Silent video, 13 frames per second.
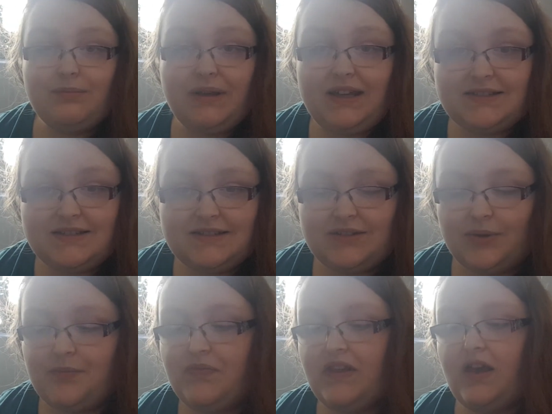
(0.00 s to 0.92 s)
peace,
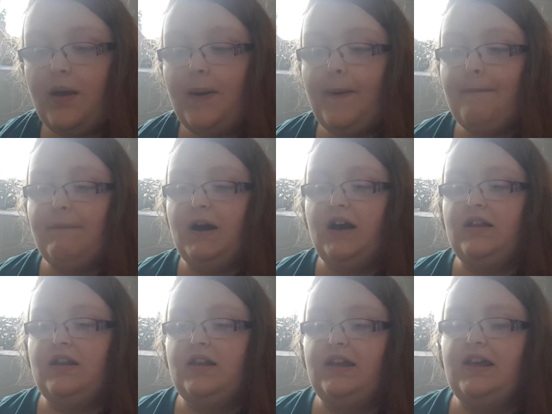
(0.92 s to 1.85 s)
so.
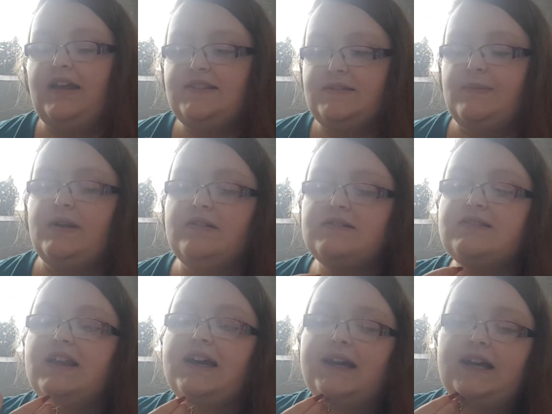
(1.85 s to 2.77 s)
But it smells
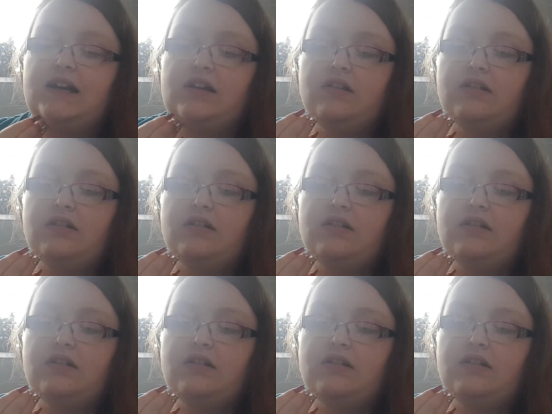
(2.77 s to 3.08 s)
like